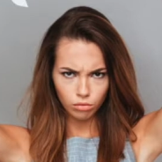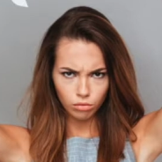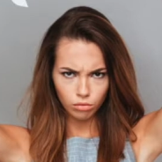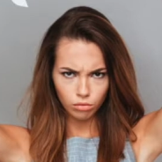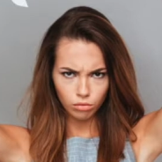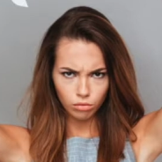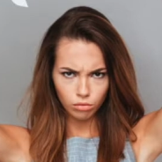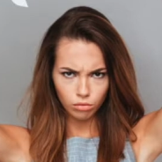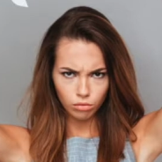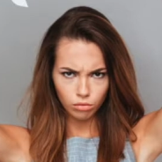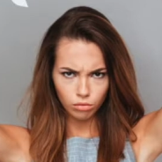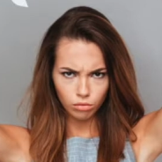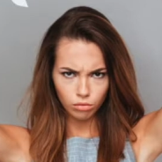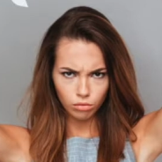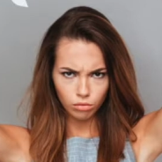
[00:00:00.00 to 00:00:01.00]

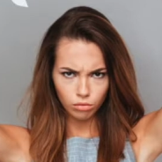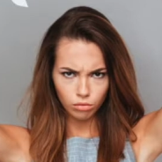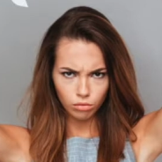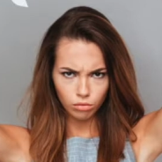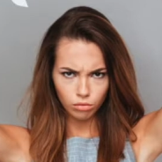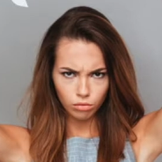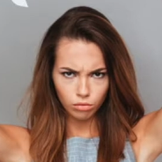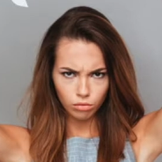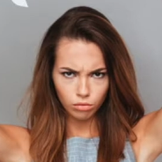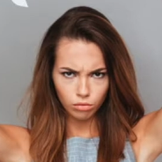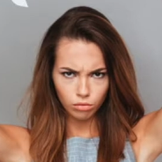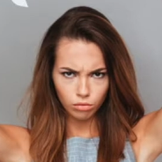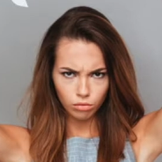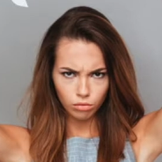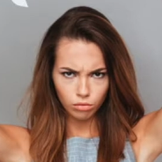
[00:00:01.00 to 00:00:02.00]

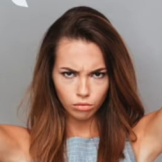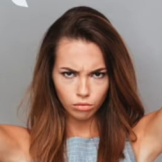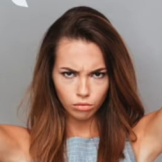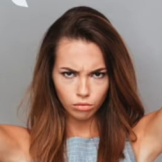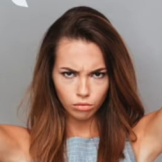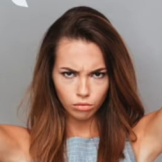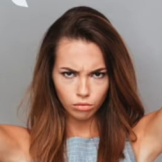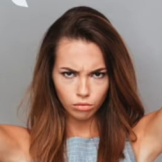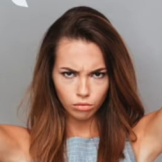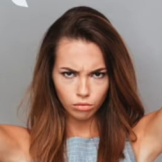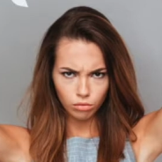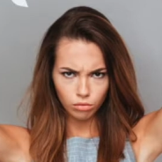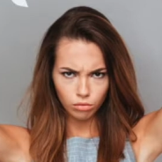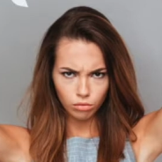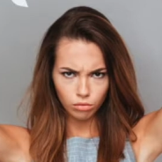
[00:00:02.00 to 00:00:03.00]

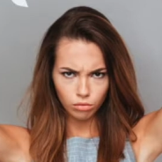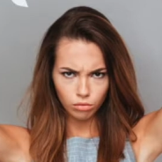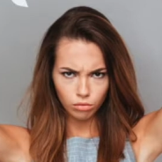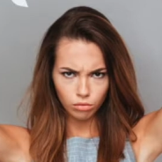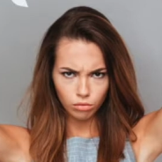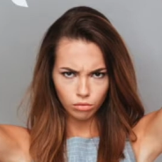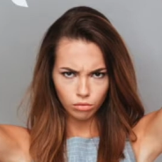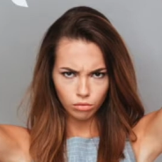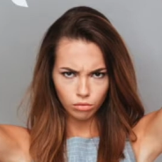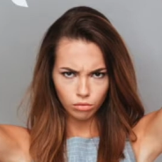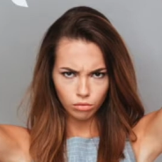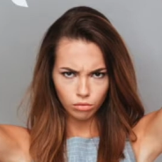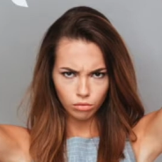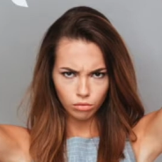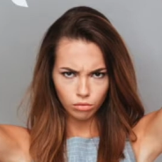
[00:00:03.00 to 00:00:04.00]

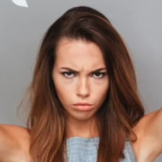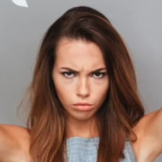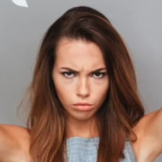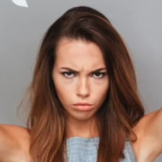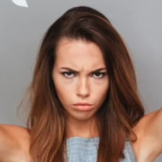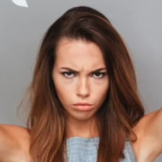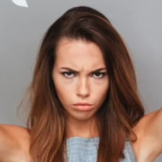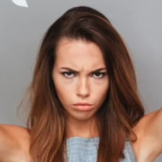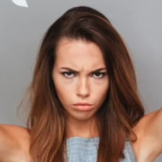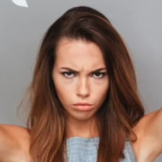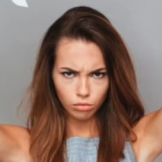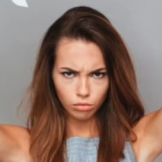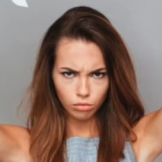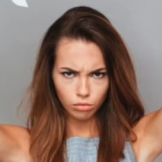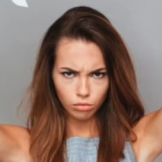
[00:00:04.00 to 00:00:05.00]

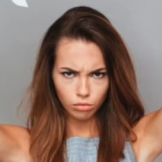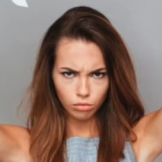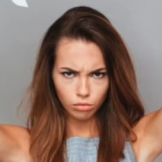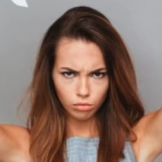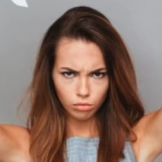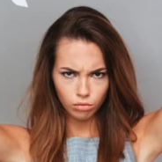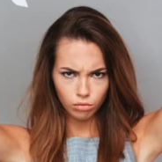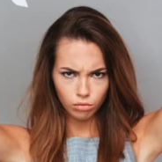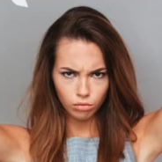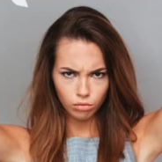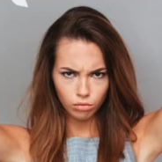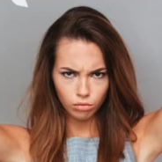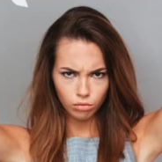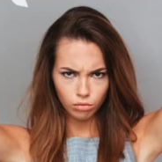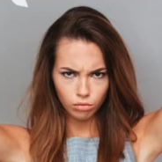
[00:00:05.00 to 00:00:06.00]

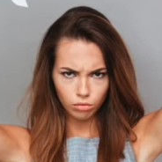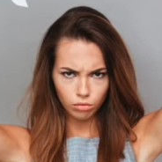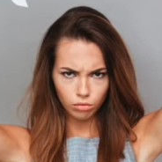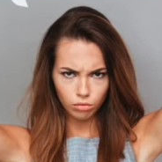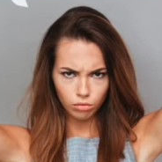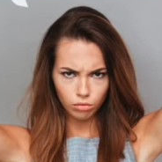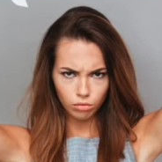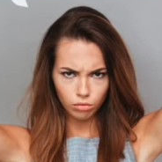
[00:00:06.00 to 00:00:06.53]
(no lip movement)